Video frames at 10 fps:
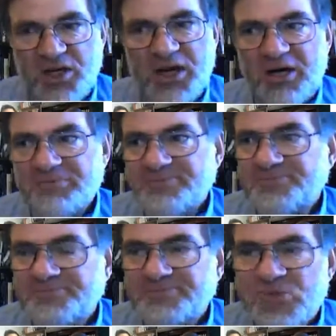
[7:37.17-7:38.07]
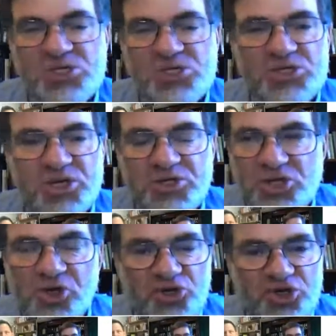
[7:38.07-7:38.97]
um, s
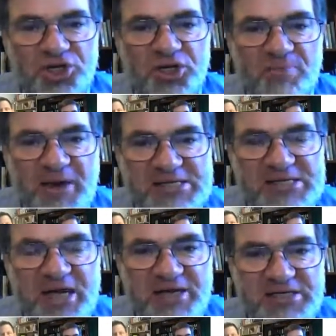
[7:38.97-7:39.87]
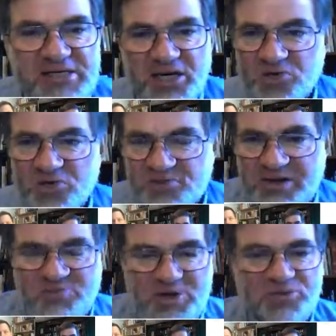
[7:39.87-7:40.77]
solution, the best idea, which
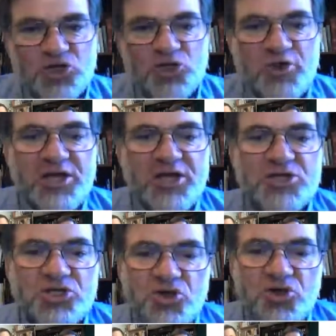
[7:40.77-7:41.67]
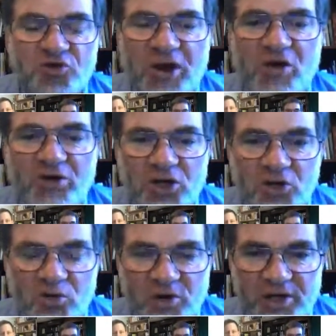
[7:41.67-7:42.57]
might be between two fairly
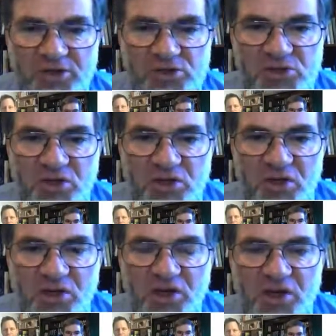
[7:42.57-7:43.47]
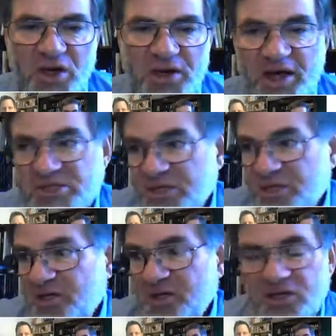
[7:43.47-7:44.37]
good ones. Mm-hmm. And that's
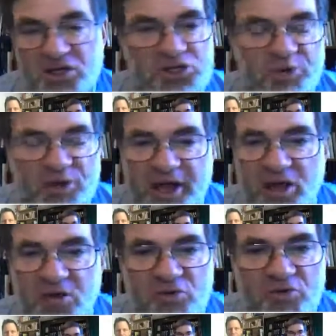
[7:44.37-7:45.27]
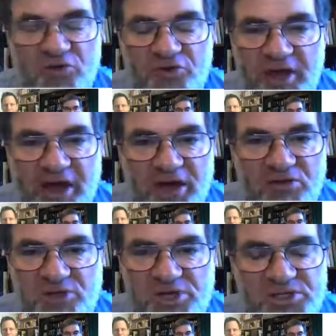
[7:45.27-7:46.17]
uh, there's plenty of room for that
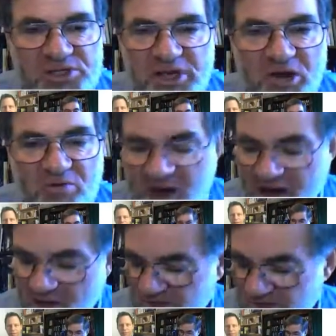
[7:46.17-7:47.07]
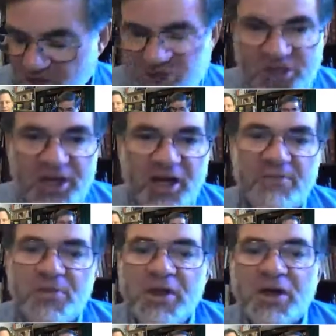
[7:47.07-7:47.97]
in business. I don't buy this notion
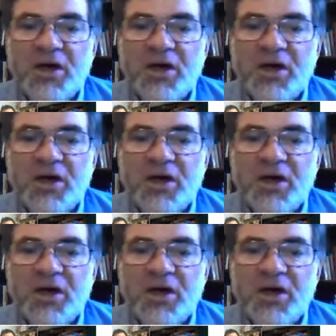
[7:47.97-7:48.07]
that